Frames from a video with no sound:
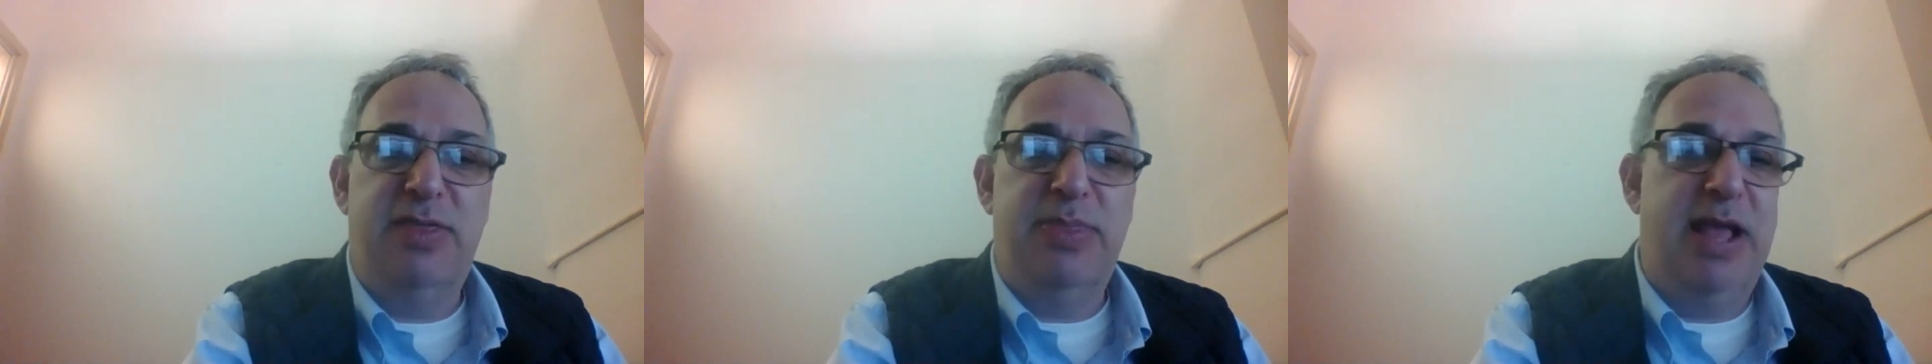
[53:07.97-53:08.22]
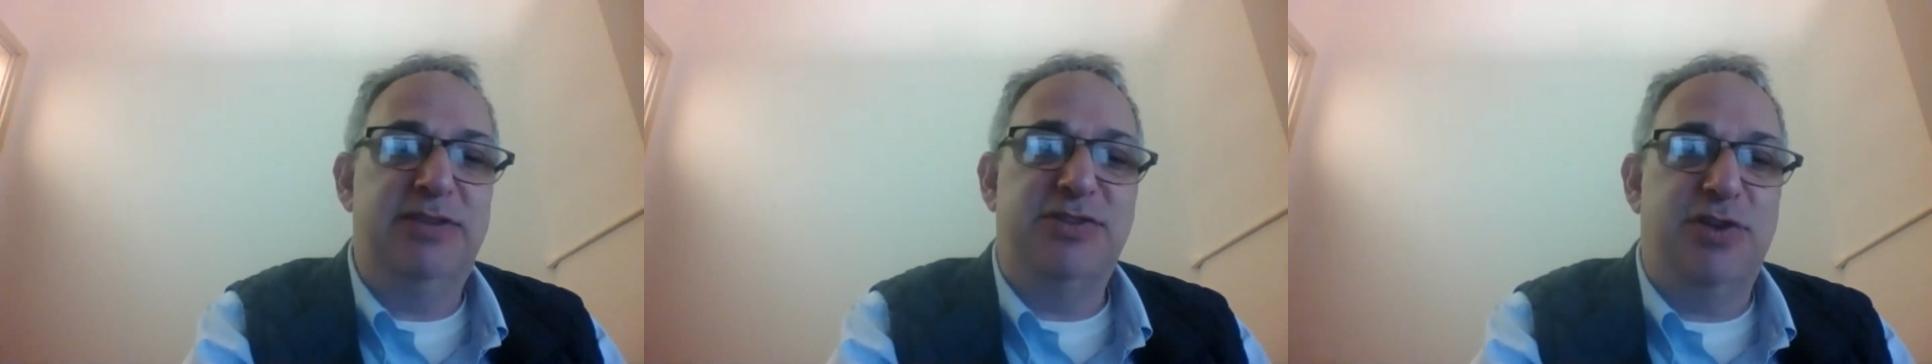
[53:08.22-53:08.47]
and
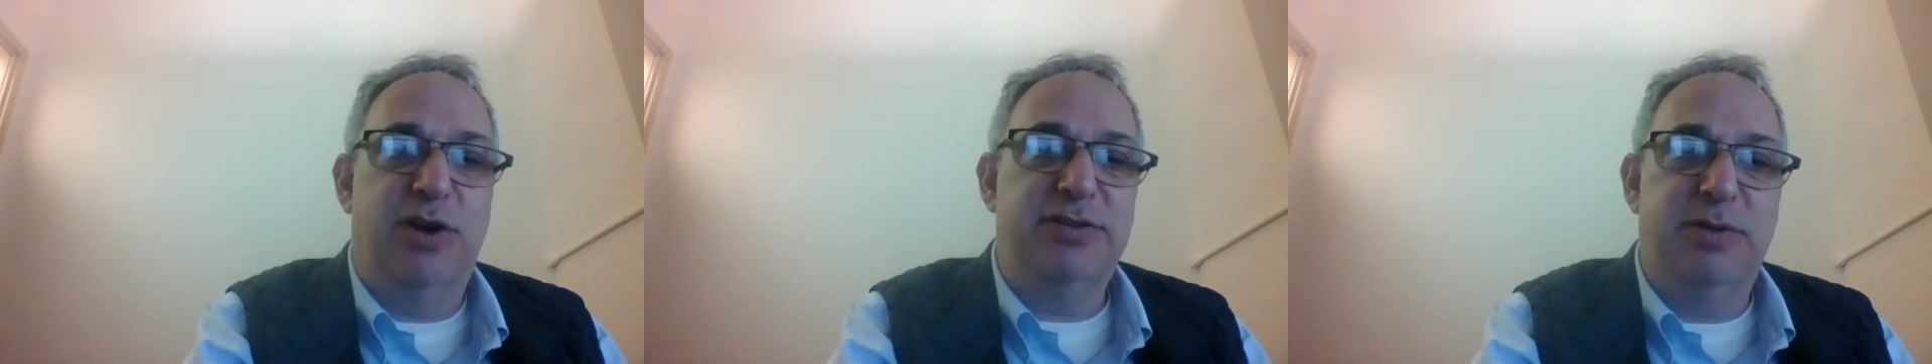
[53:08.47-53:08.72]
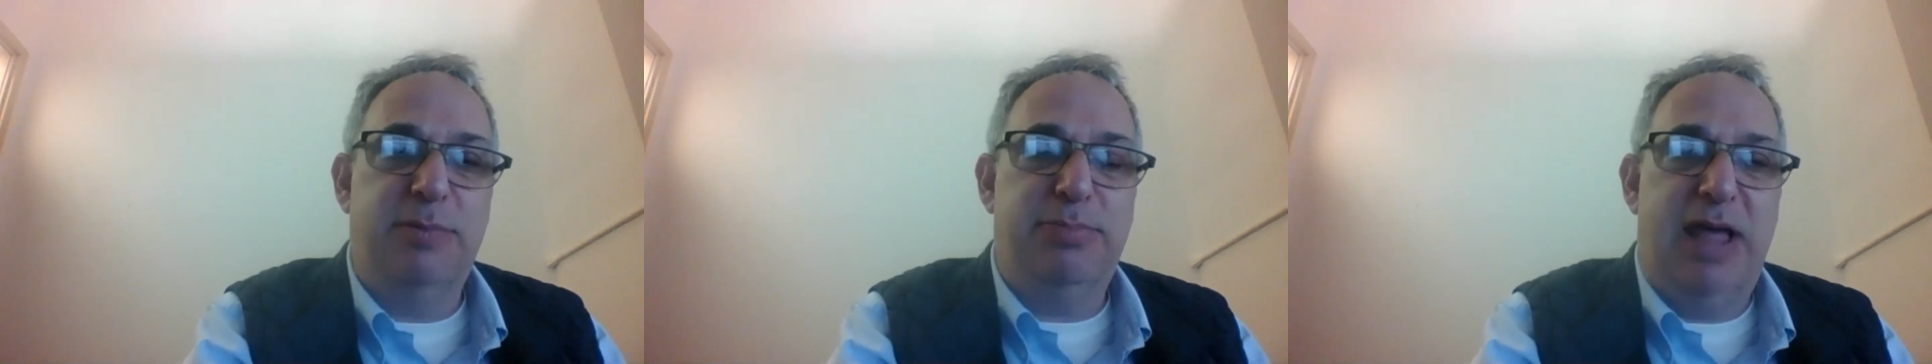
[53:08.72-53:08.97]
then start
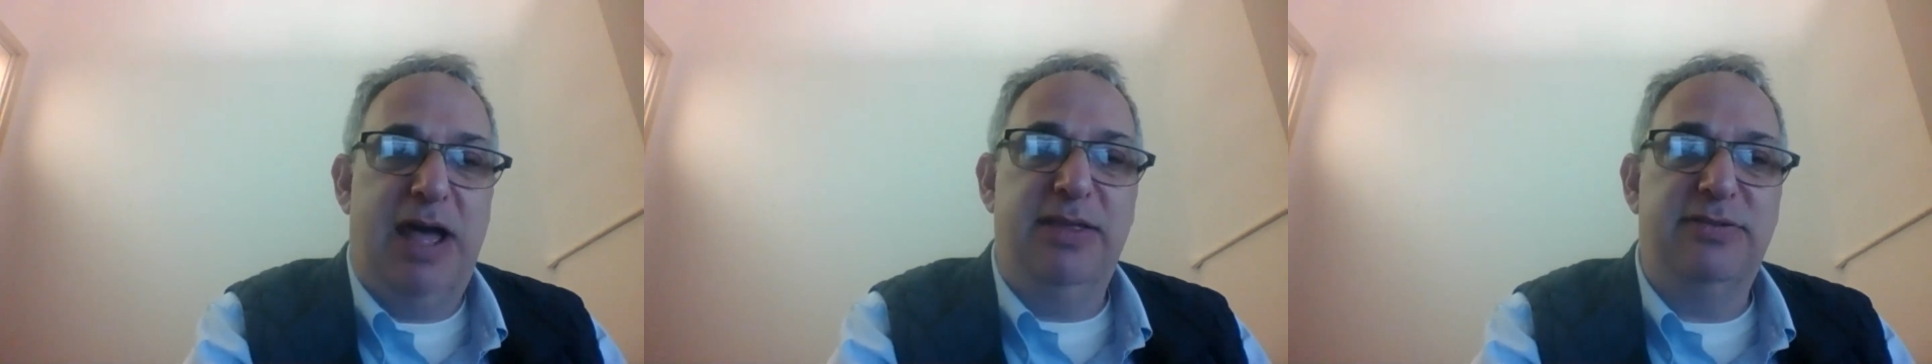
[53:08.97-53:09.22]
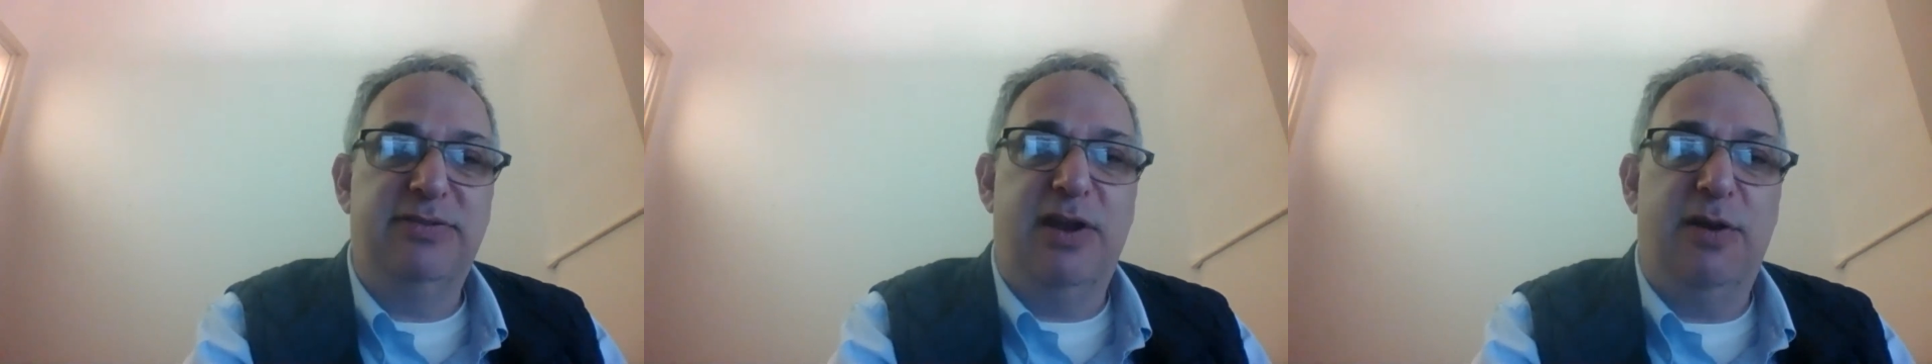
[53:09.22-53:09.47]
to apply
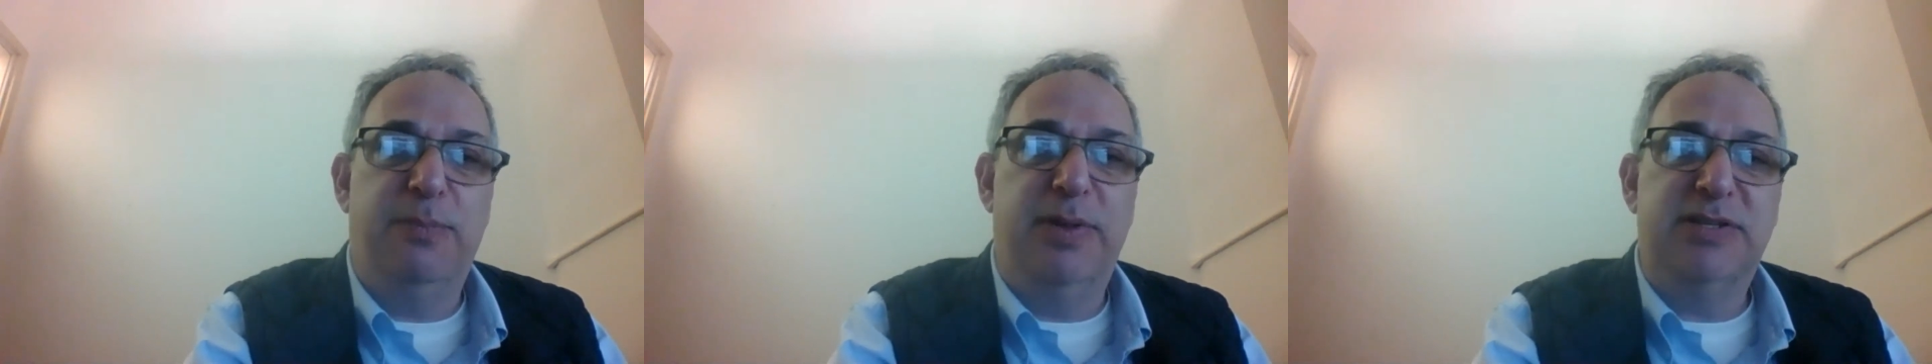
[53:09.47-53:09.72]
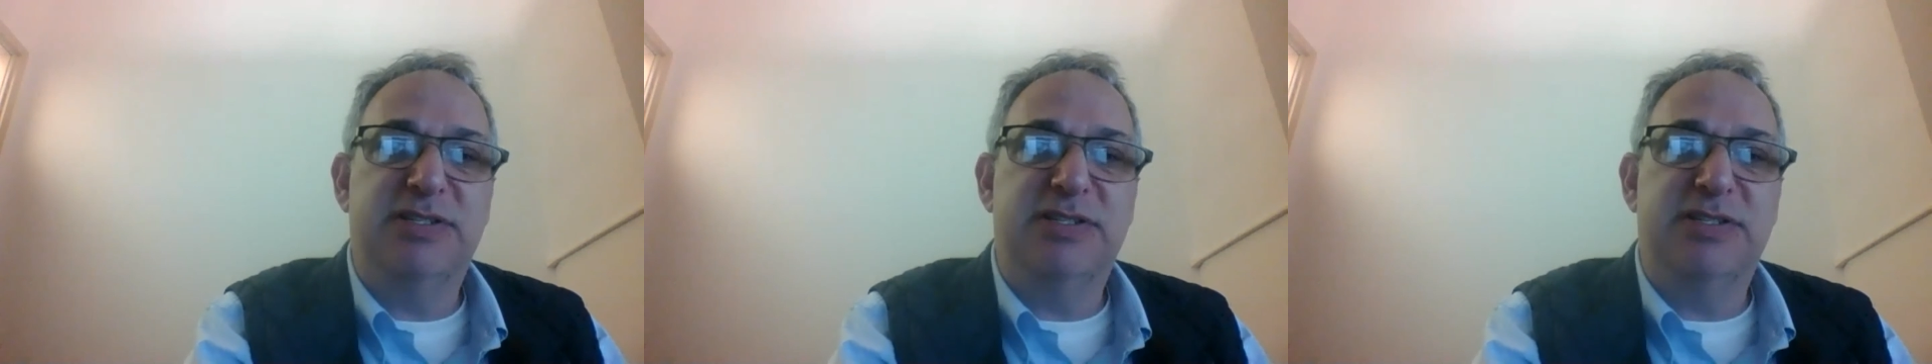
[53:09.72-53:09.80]
these therapies,